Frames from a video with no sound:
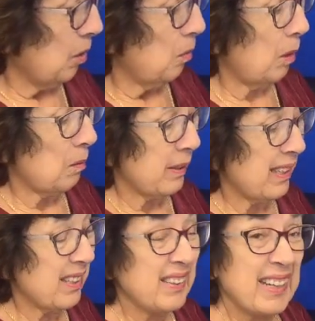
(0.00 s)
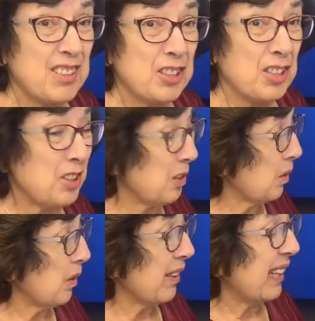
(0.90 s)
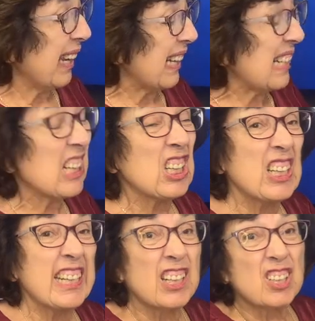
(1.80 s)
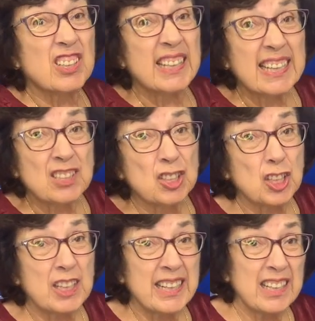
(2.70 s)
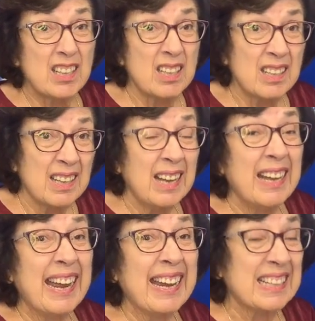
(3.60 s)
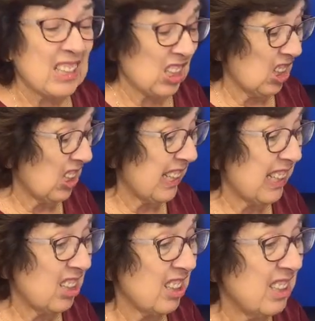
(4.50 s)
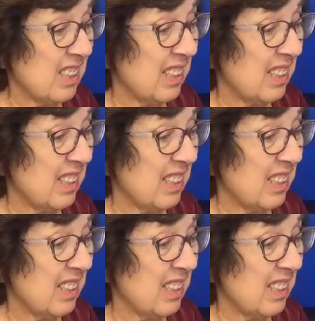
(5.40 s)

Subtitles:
What did they do? They cleared, they took it and cleared